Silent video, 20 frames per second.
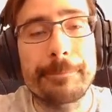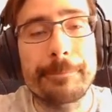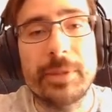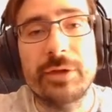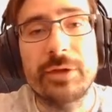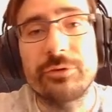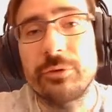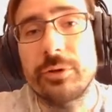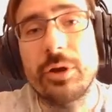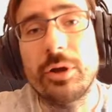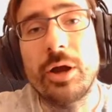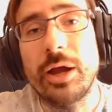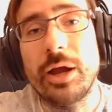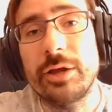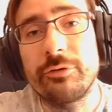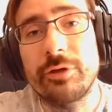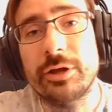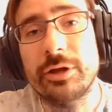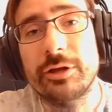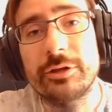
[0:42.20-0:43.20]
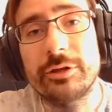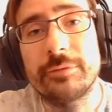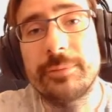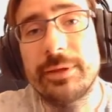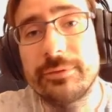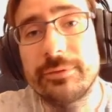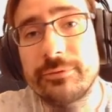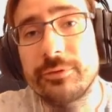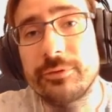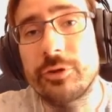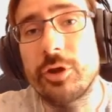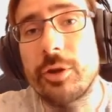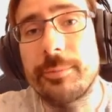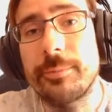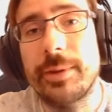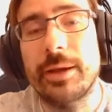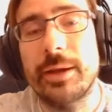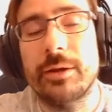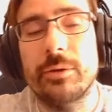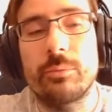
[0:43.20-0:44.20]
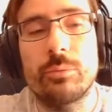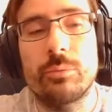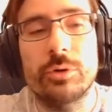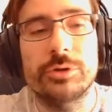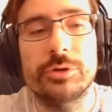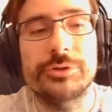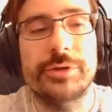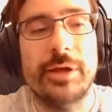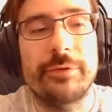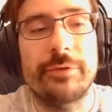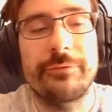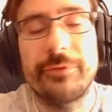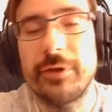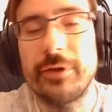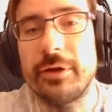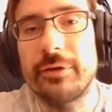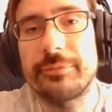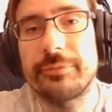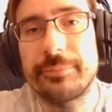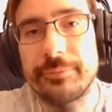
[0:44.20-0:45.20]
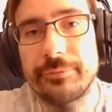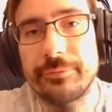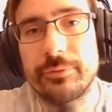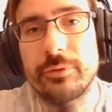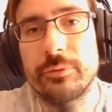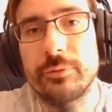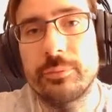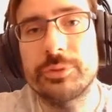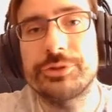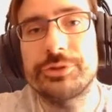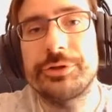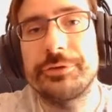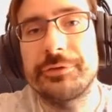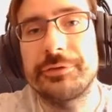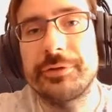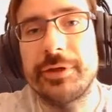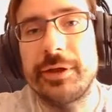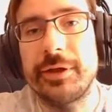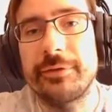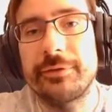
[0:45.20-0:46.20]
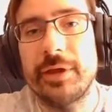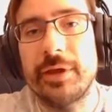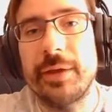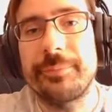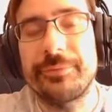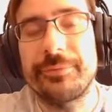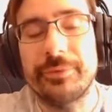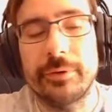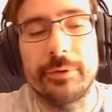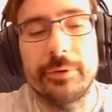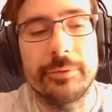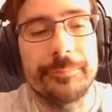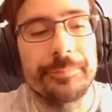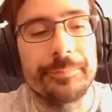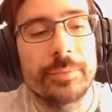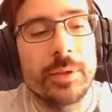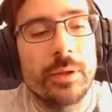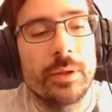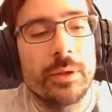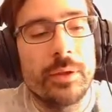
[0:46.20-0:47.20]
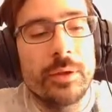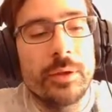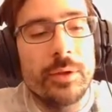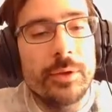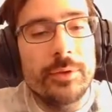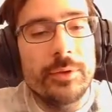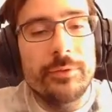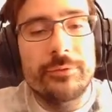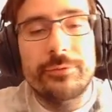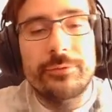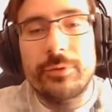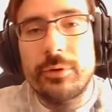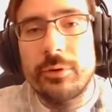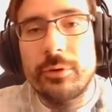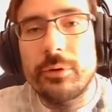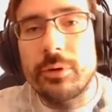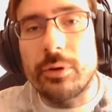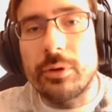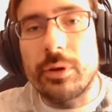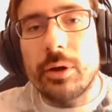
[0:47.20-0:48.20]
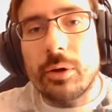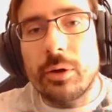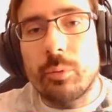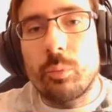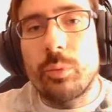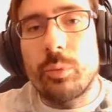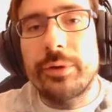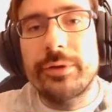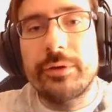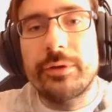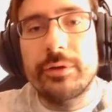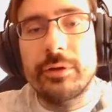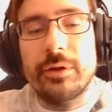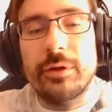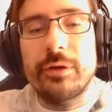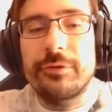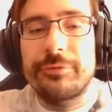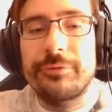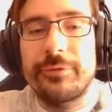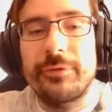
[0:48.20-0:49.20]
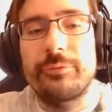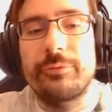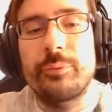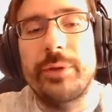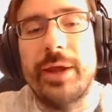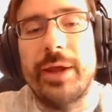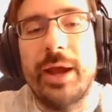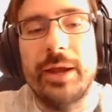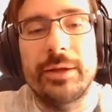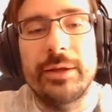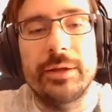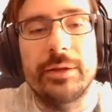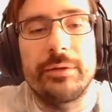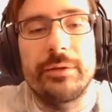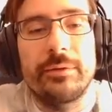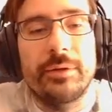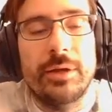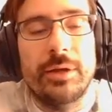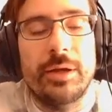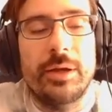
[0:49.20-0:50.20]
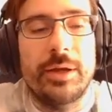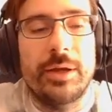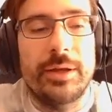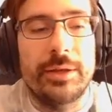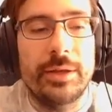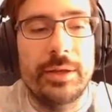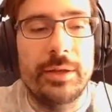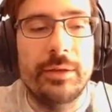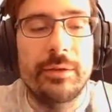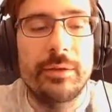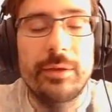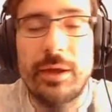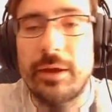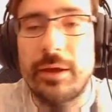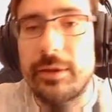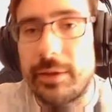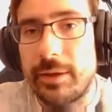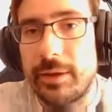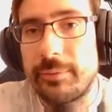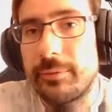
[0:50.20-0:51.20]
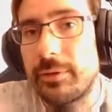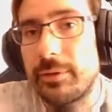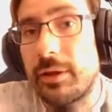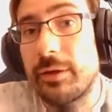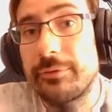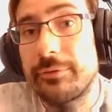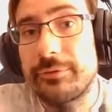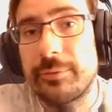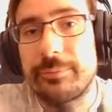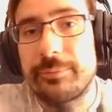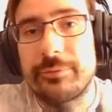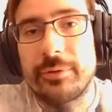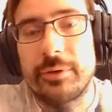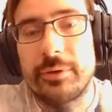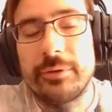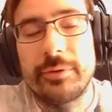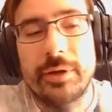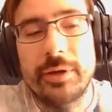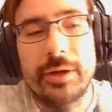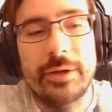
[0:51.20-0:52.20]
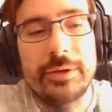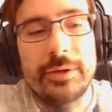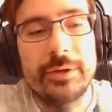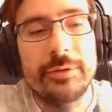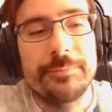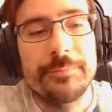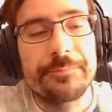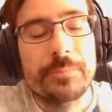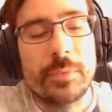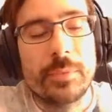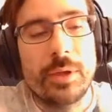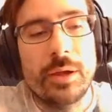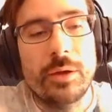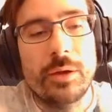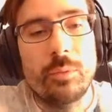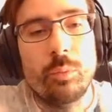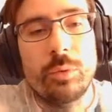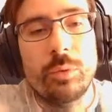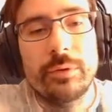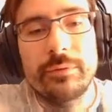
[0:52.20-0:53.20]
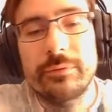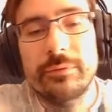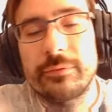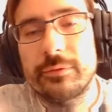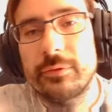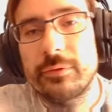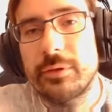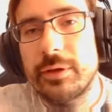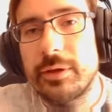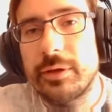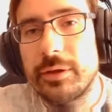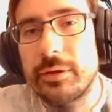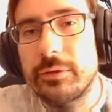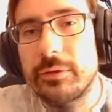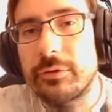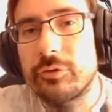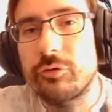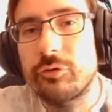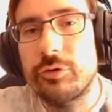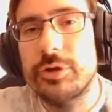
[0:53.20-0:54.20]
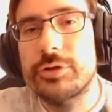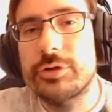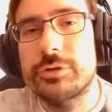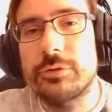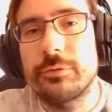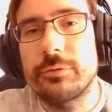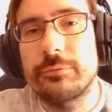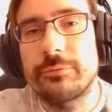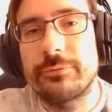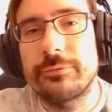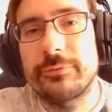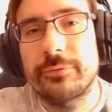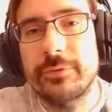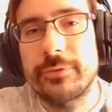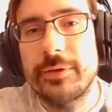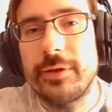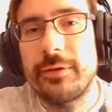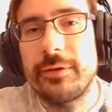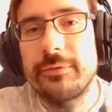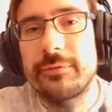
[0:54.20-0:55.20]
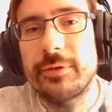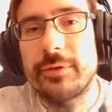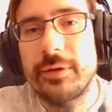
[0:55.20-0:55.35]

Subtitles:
So I'd highly recommend to go back and watch that first before watching today's episode. So one of the last things we added in that last episode that I did was the creation of these